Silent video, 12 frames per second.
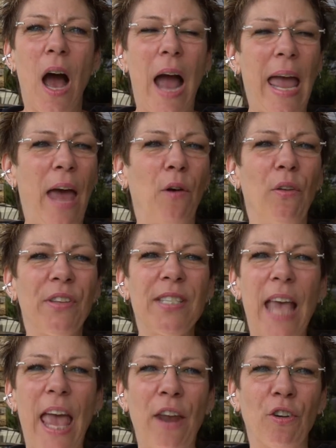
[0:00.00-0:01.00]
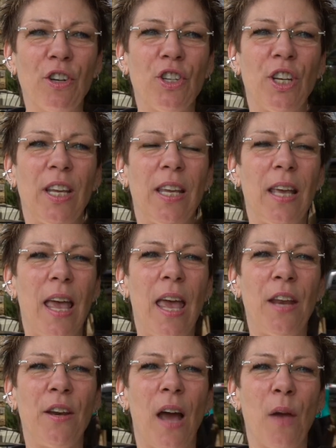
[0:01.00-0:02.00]
I had all this energy.
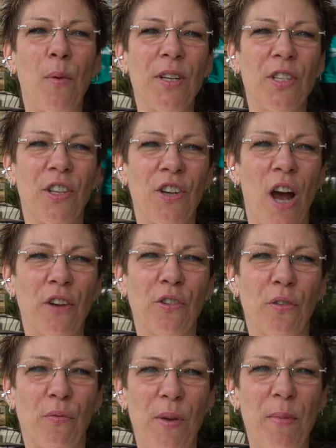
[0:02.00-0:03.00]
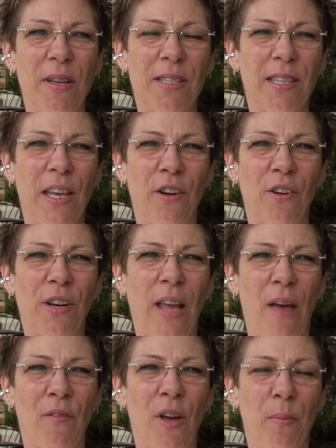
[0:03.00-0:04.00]
And I went to the doctor 3 months later to
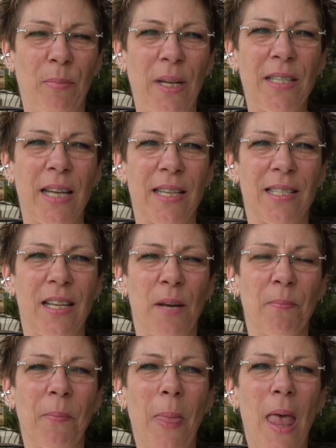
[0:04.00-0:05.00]
have a blood test done.